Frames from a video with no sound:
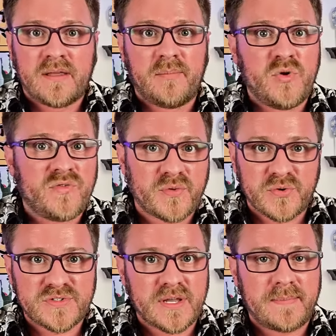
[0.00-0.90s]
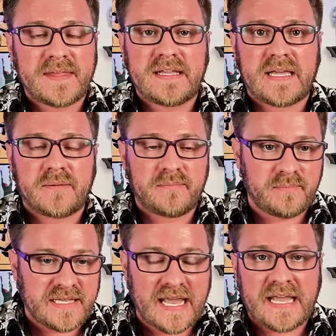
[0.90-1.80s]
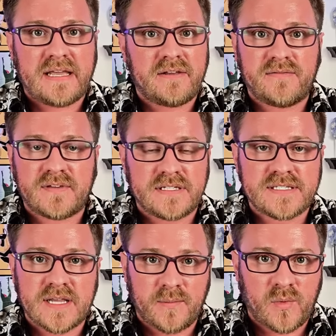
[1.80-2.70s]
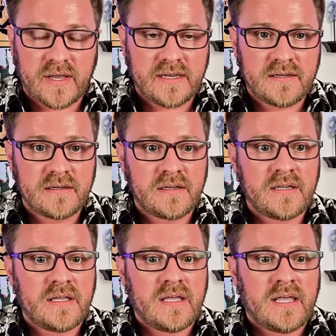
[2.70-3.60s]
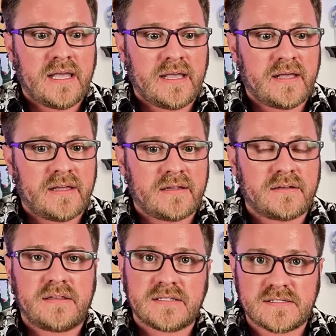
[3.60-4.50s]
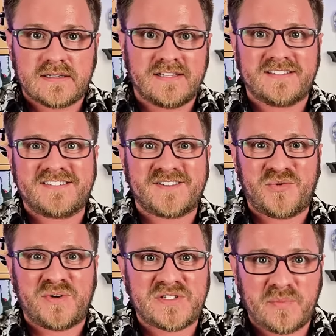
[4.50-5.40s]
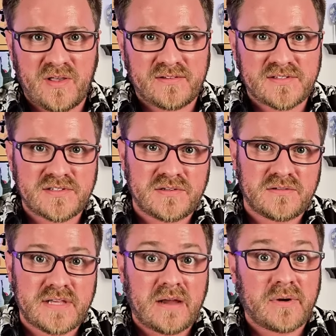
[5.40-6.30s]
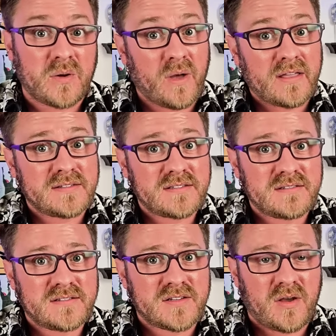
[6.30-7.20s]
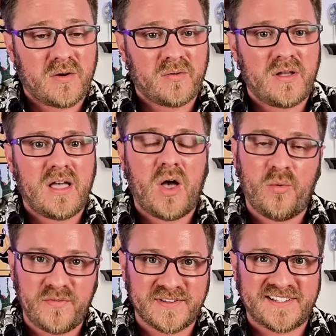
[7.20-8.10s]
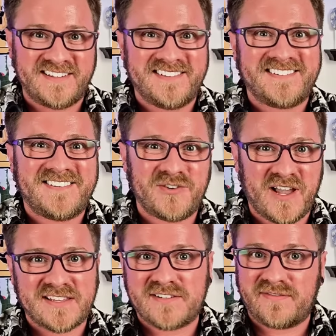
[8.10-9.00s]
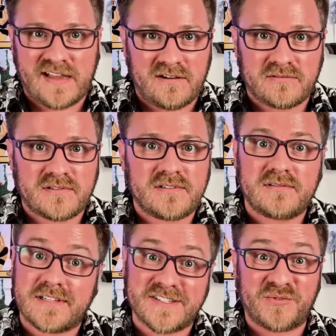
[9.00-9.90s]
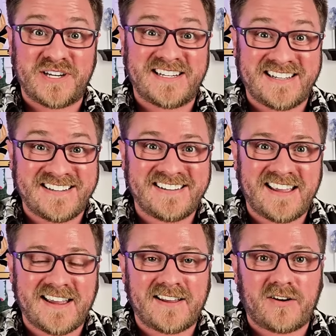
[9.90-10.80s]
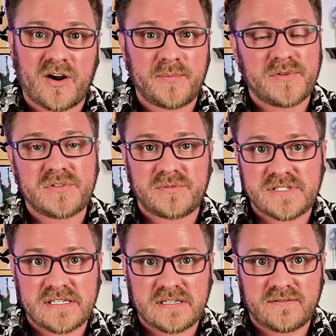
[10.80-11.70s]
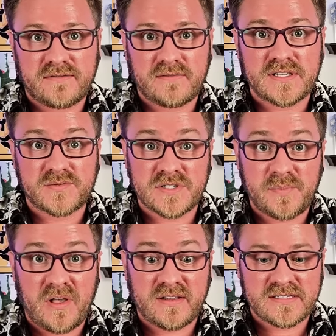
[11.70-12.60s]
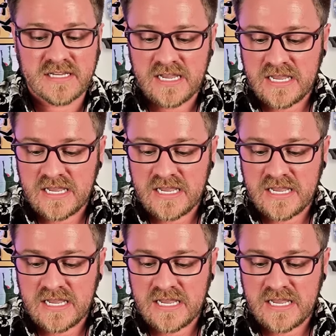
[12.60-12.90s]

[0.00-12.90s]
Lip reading: move through something, how to behave in some way. And this is a response to that request. So hopefully you guys have found this reading and are able to receive this response.